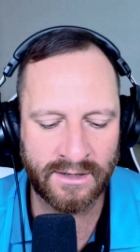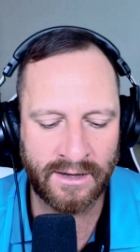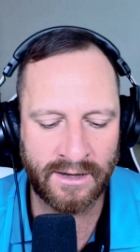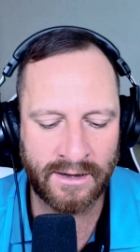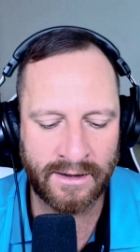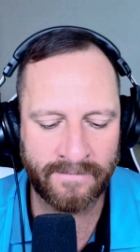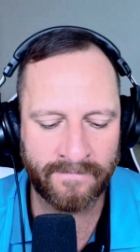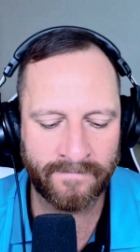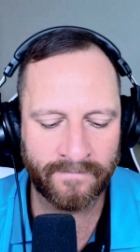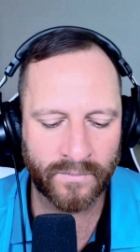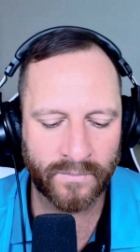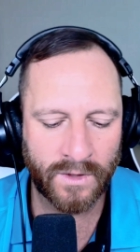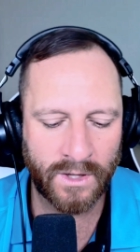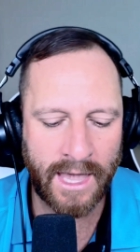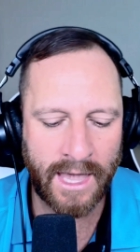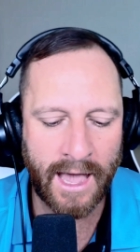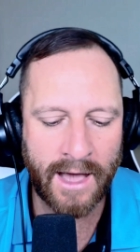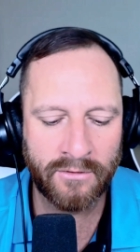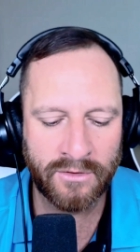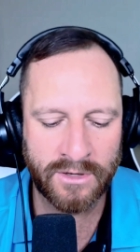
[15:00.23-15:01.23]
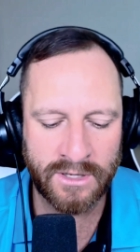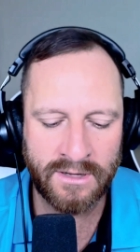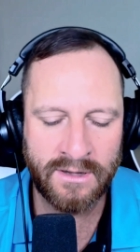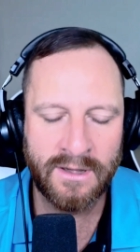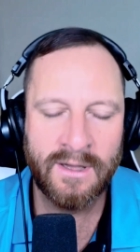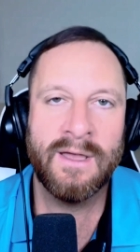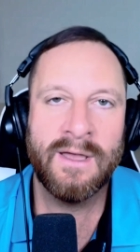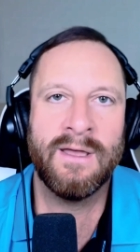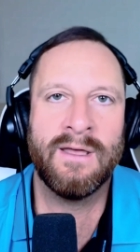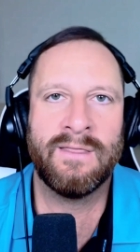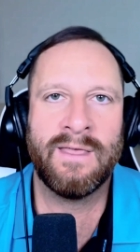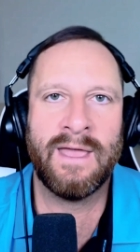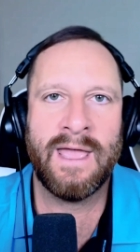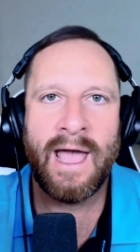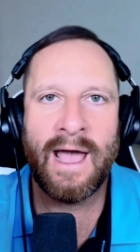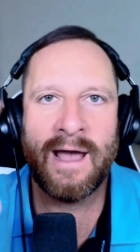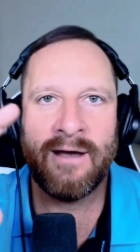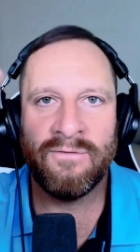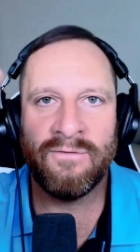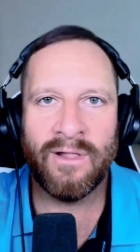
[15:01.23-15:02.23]
um, county they
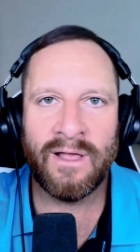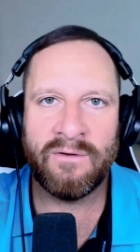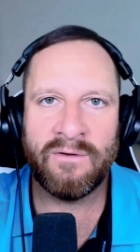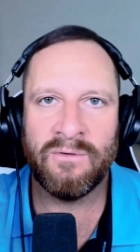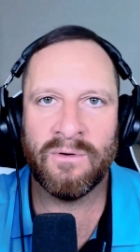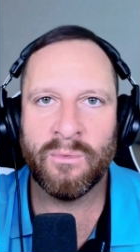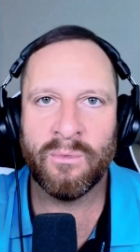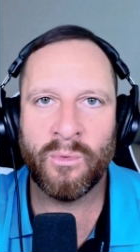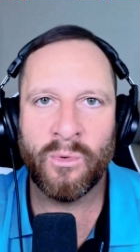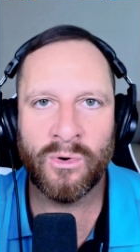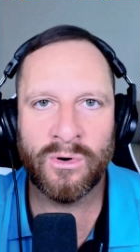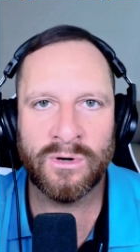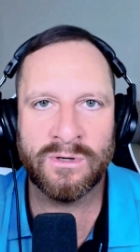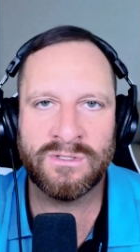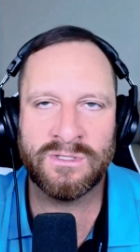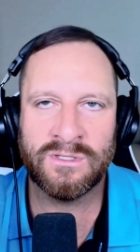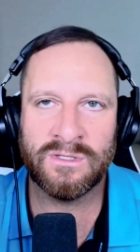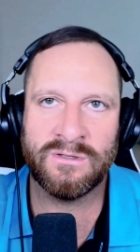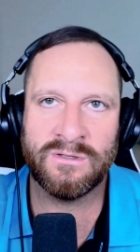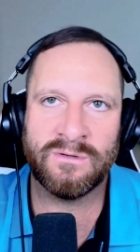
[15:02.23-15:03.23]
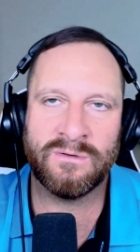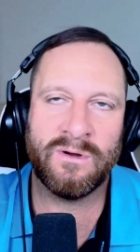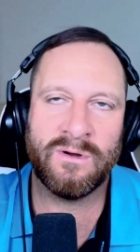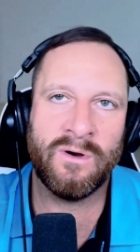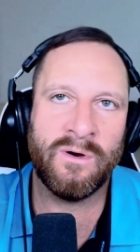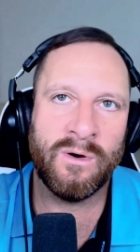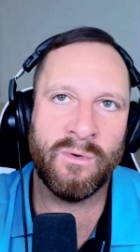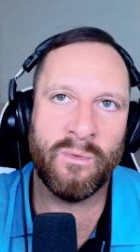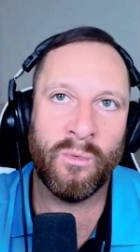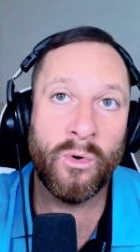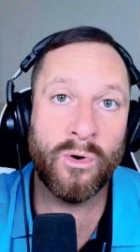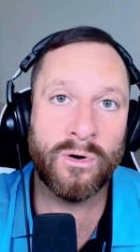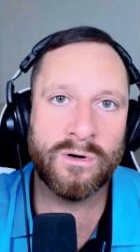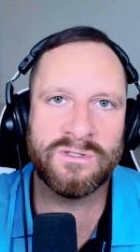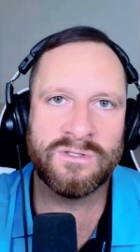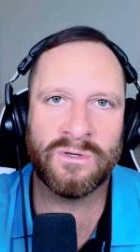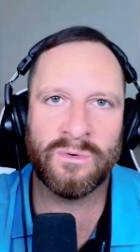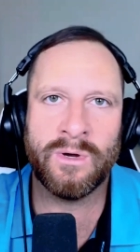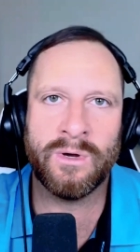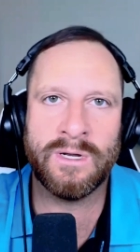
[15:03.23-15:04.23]
have like rewards or or
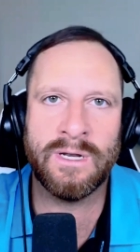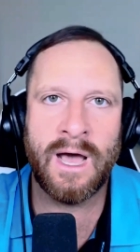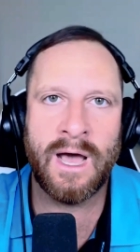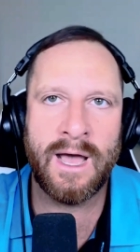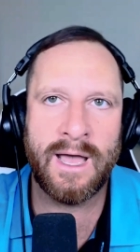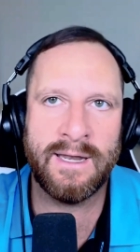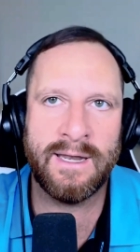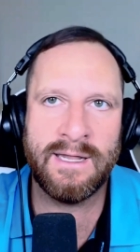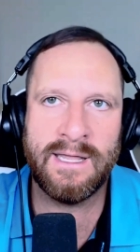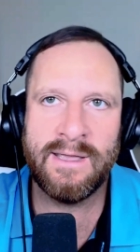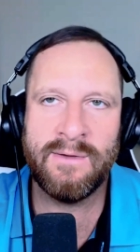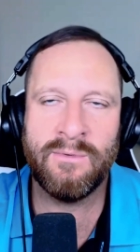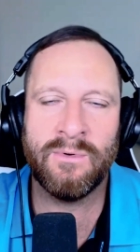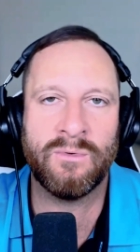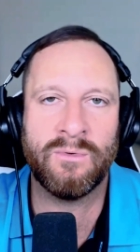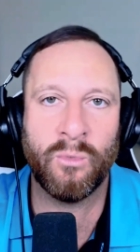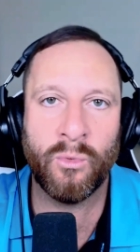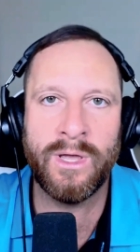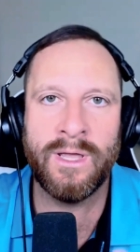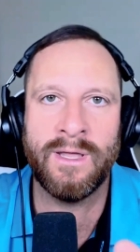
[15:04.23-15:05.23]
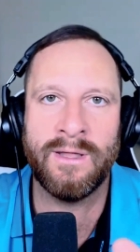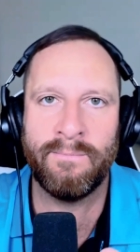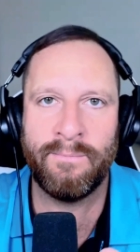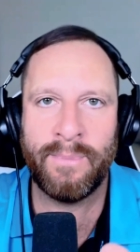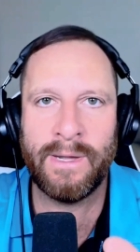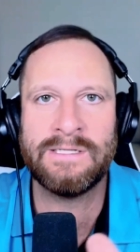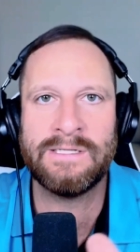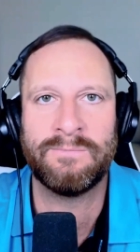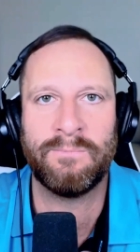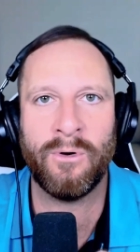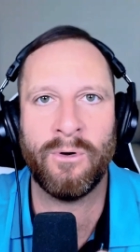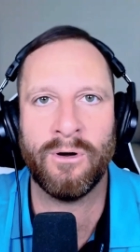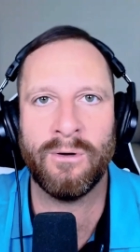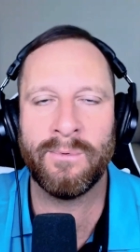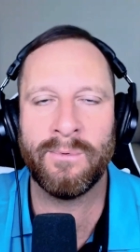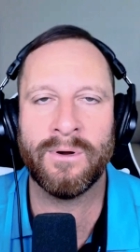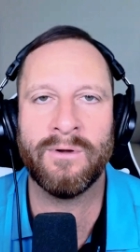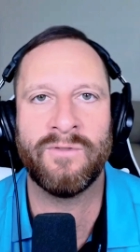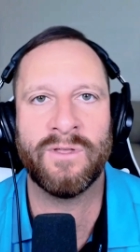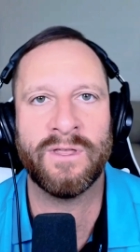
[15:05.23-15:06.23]
awards or whatnot and he would win best
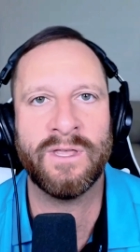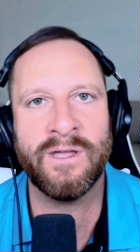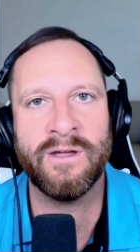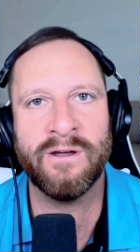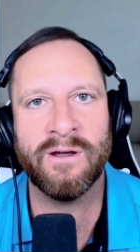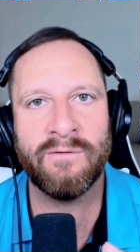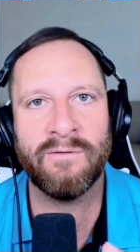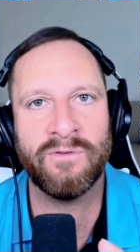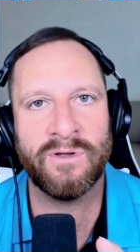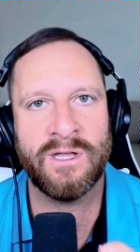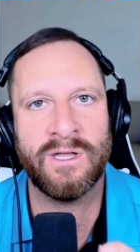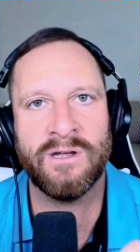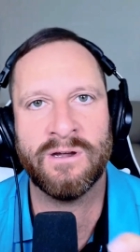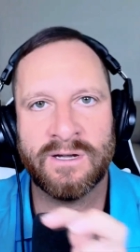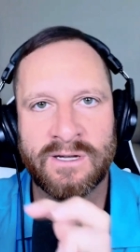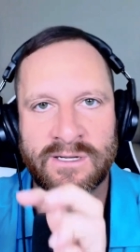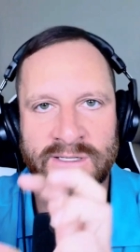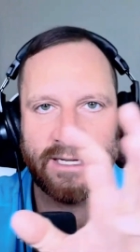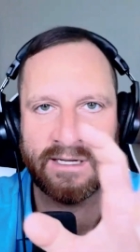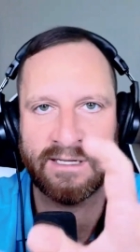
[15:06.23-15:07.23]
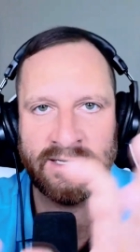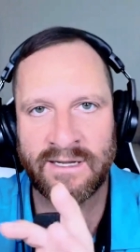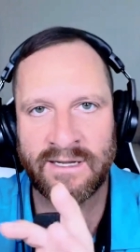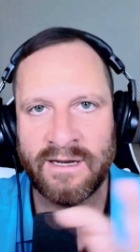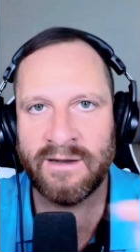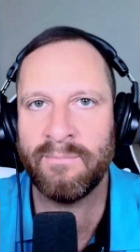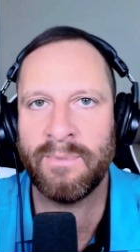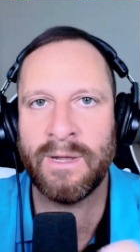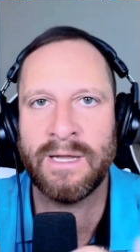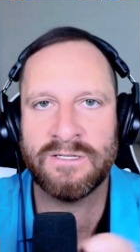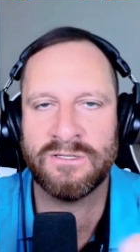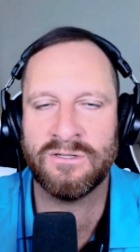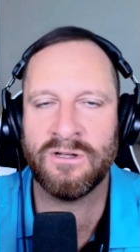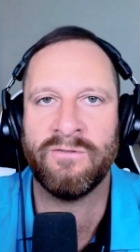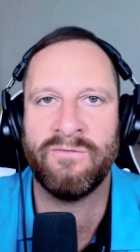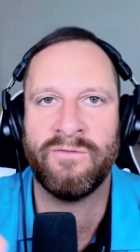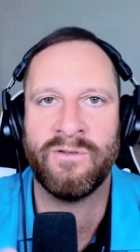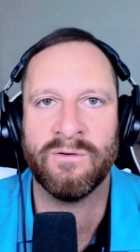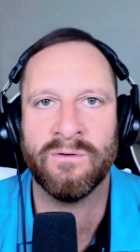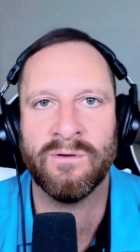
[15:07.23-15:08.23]
barber of the year every year because they did it based
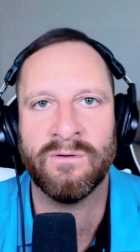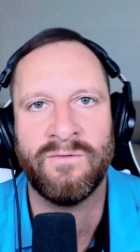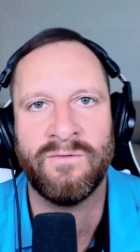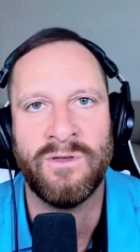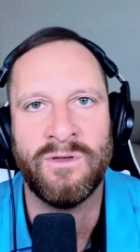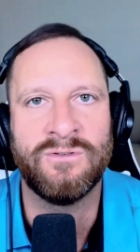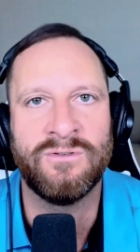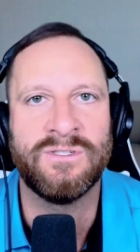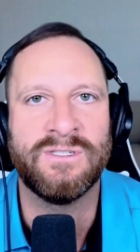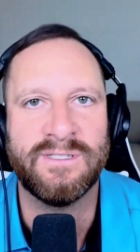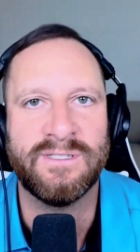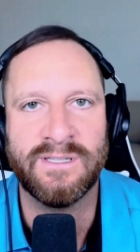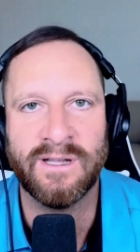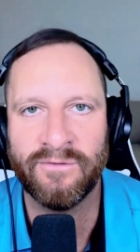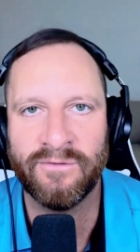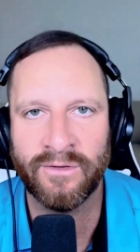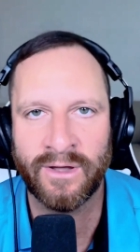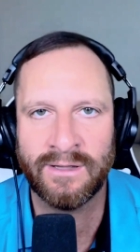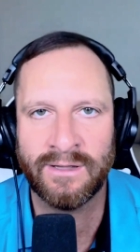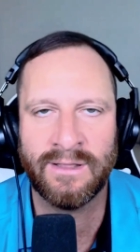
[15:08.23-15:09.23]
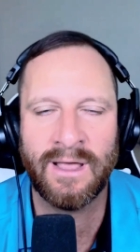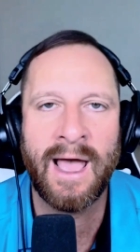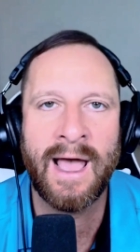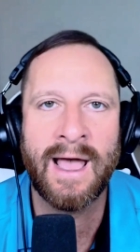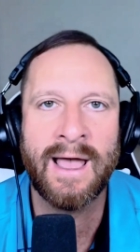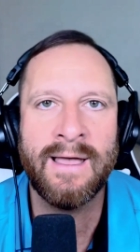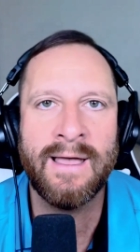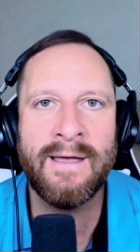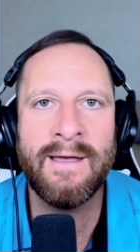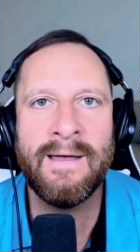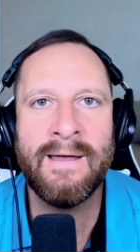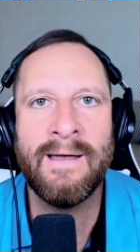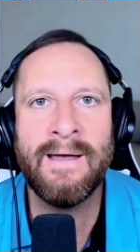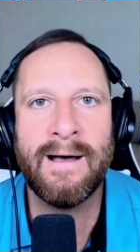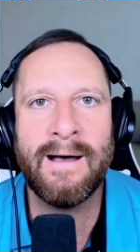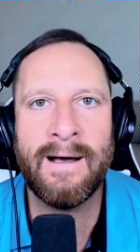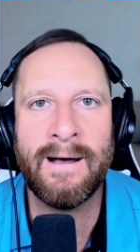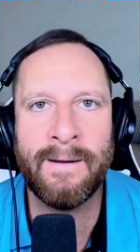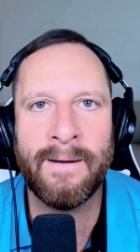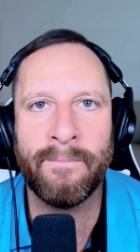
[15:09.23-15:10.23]
off your reviews and stuff like that
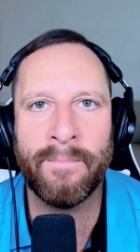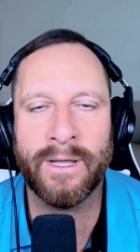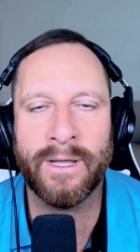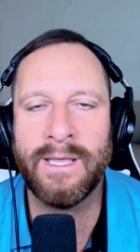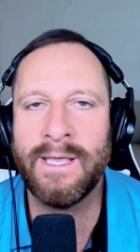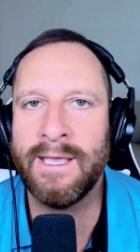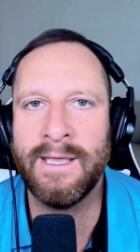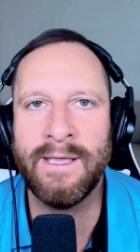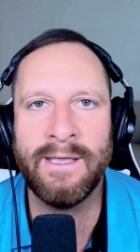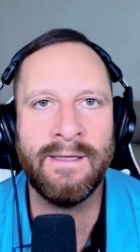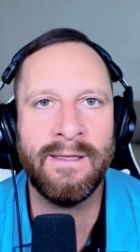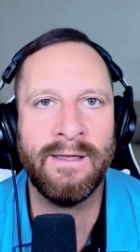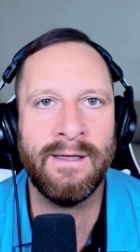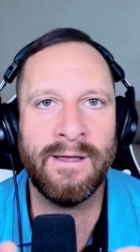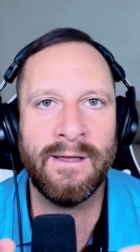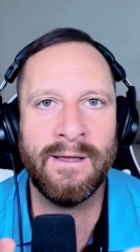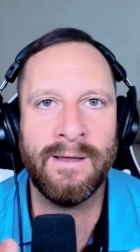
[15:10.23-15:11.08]
uh, but he